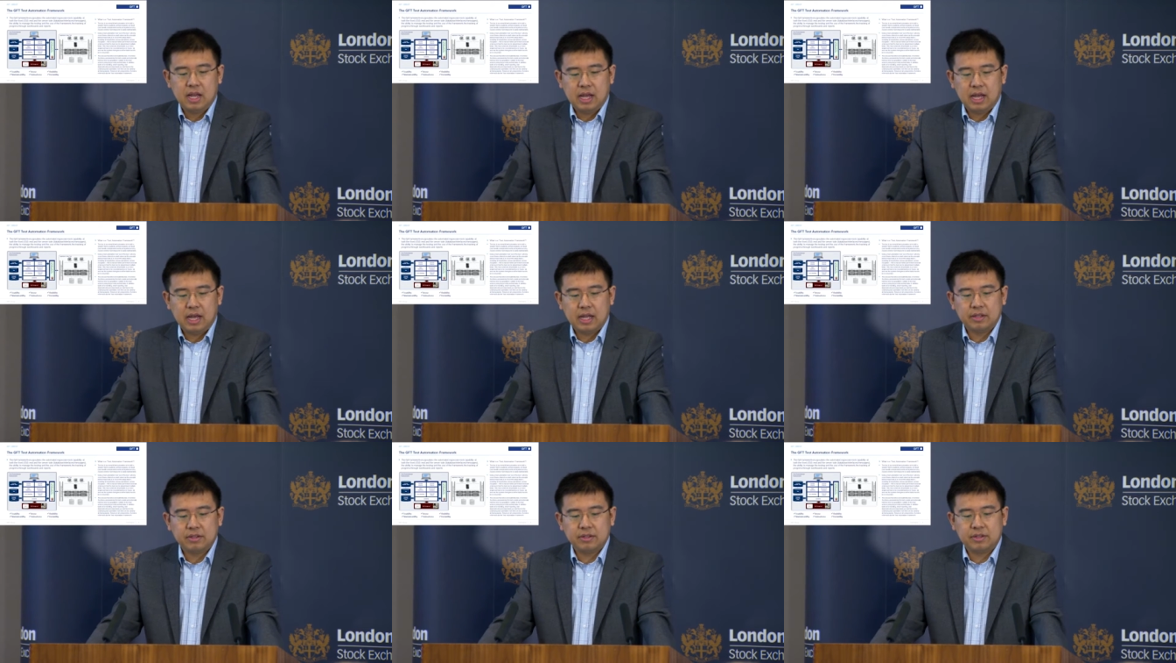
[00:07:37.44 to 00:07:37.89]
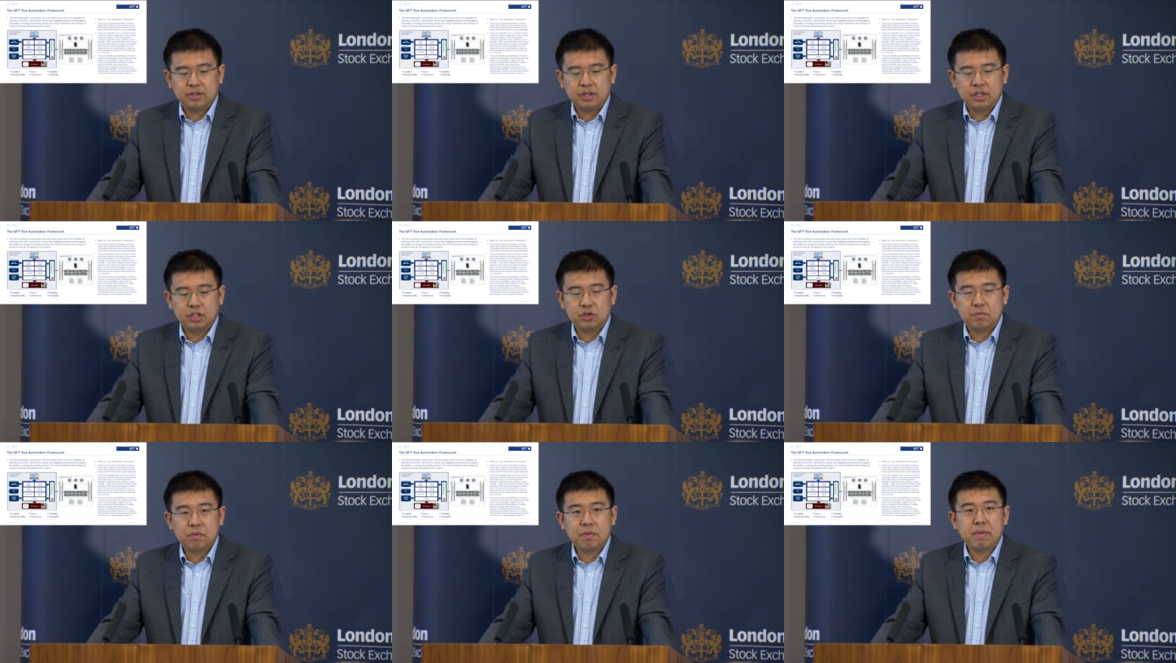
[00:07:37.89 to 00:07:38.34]
And
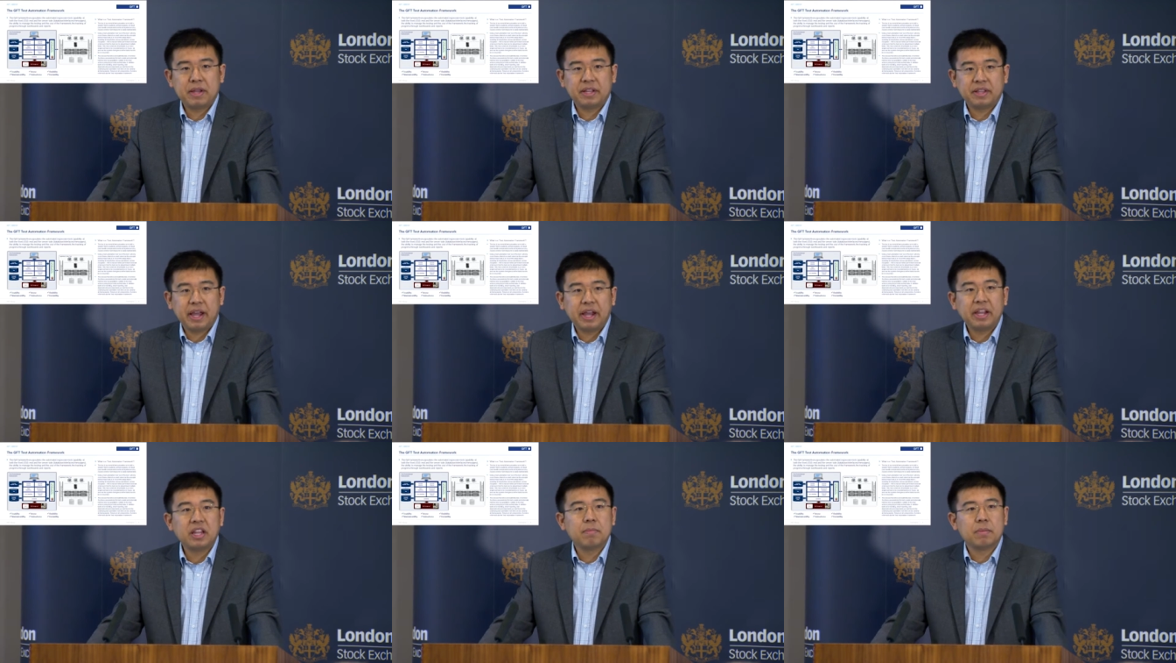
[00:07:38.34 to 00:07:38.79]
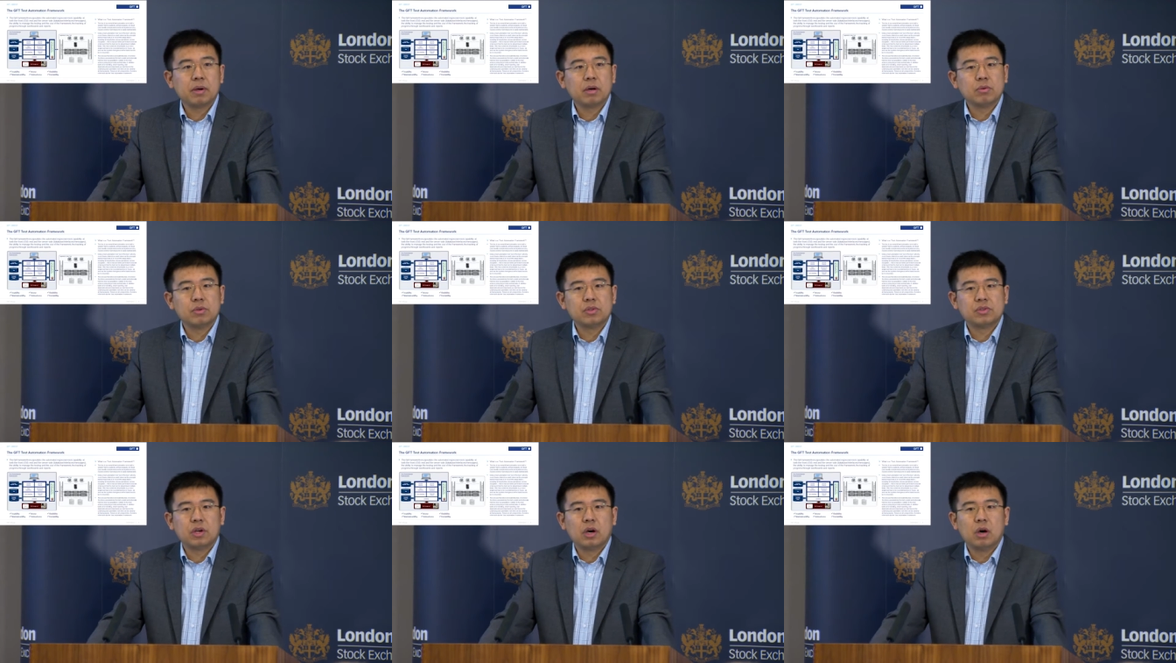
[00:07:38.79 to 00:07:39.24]
it should be
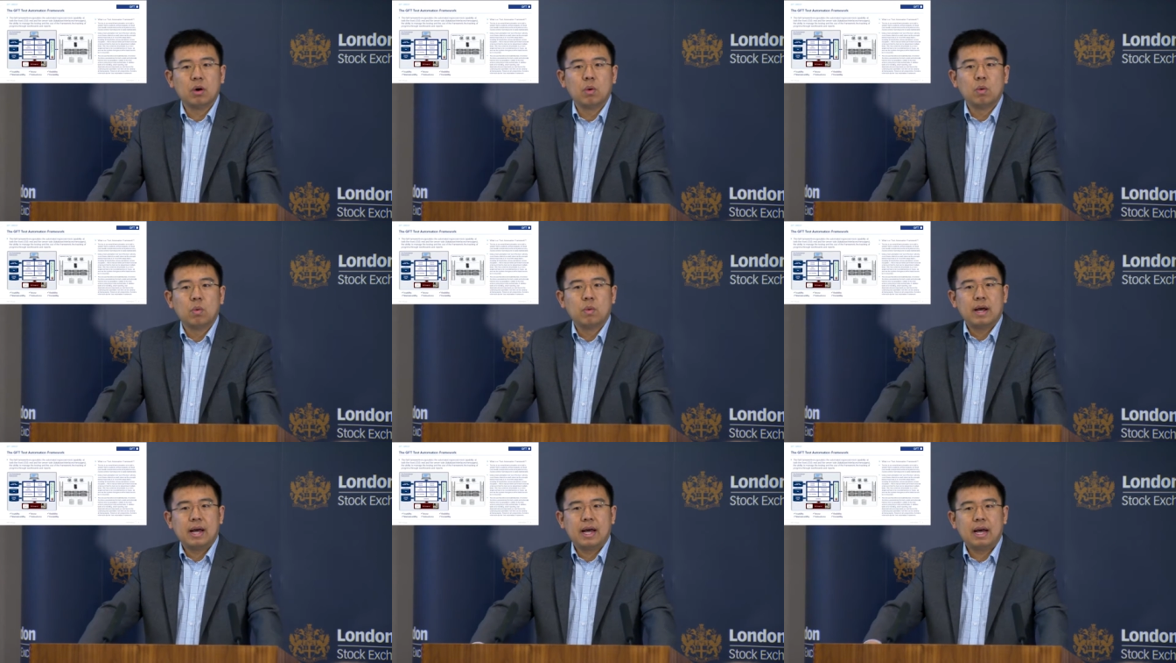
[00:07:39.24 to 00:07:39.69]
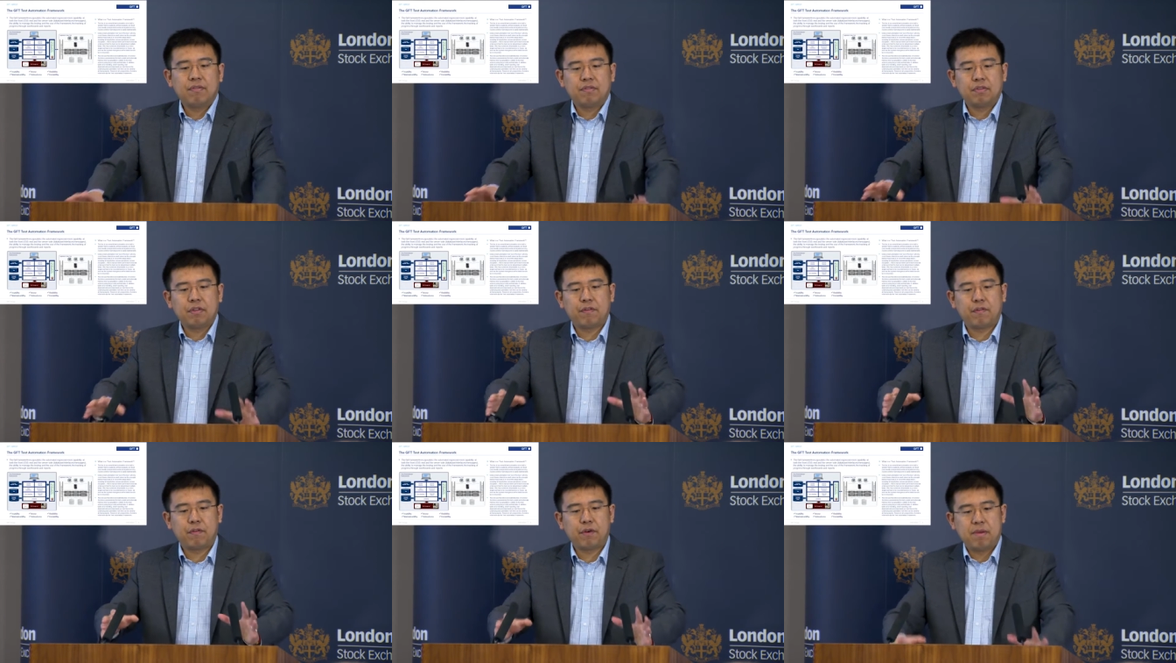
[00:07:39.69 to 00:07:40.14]
maintainable. So
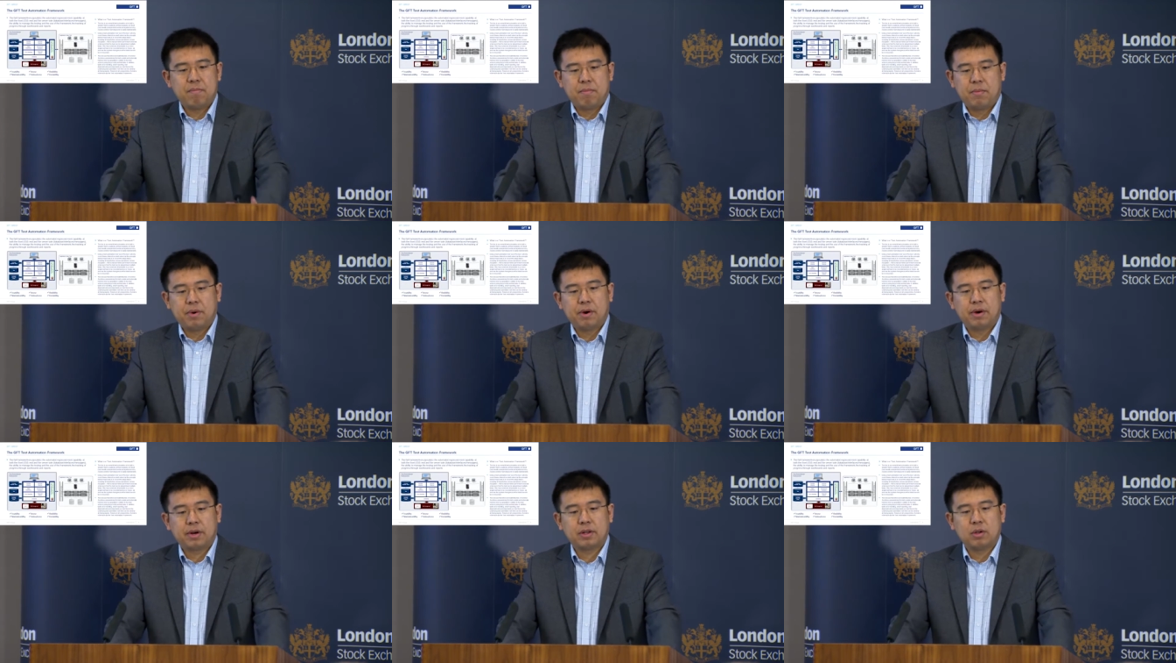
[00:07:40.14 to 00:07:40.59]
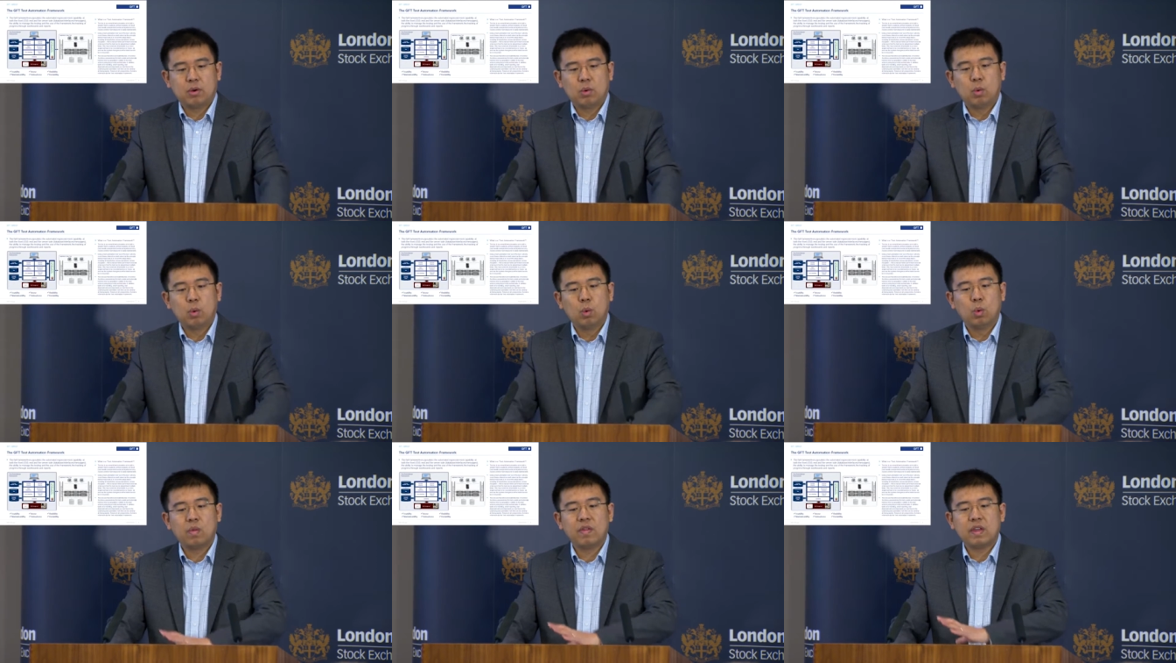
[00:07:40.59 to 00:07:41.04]
after the framework,
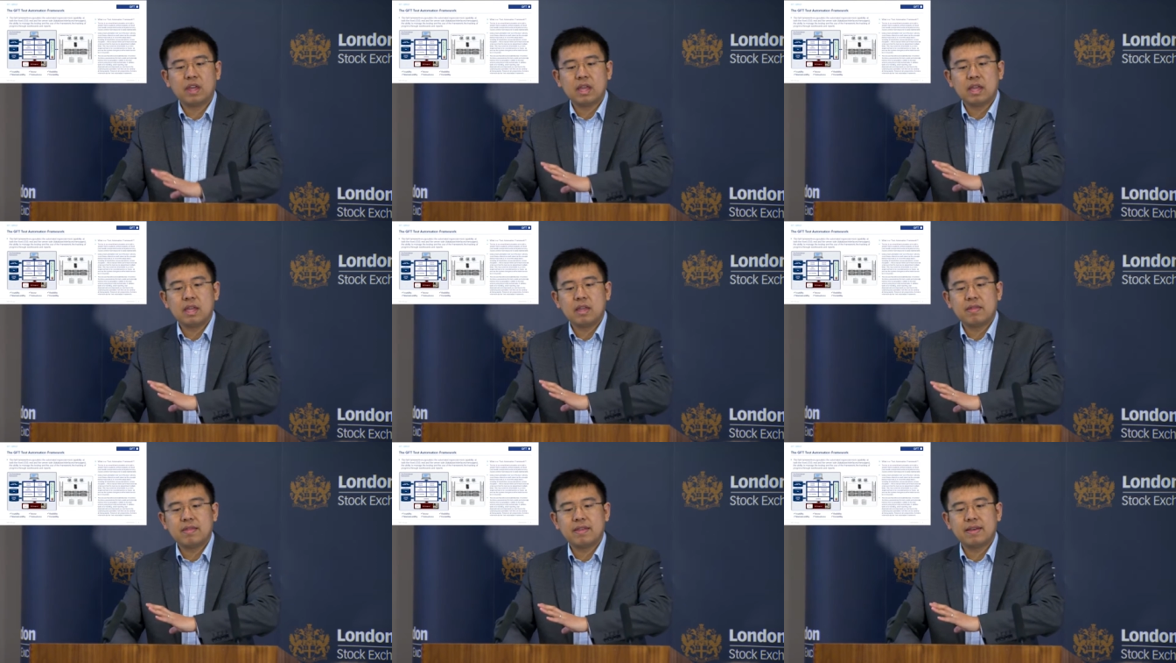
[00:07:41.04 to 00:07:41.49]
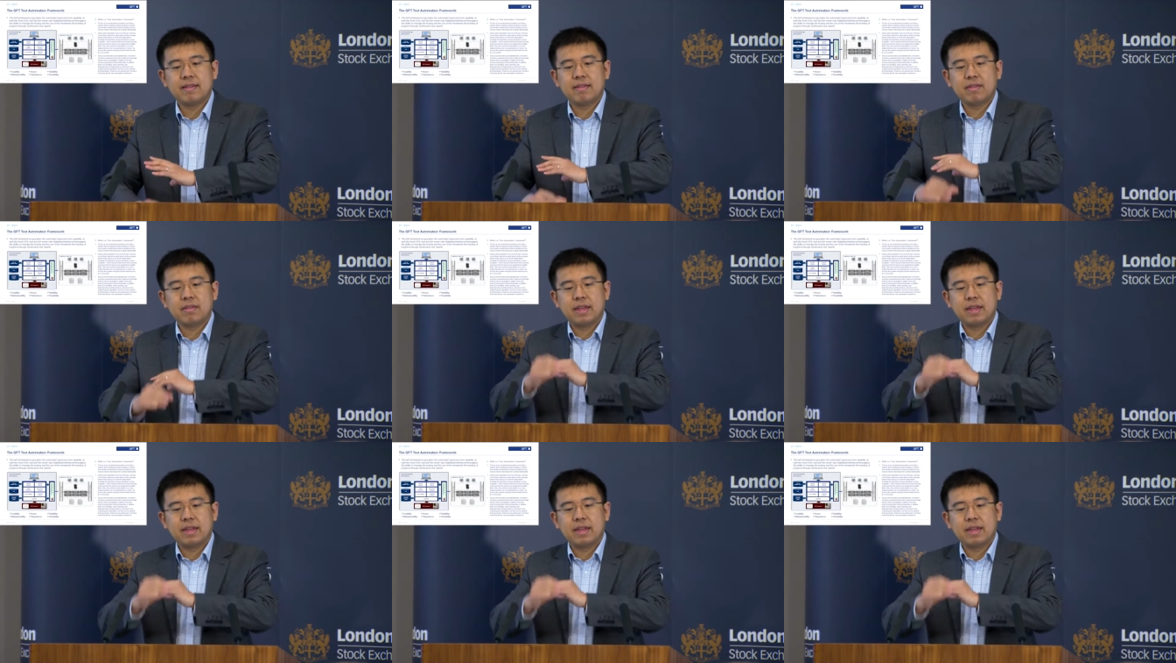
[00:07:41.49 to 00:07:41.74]
all the, the,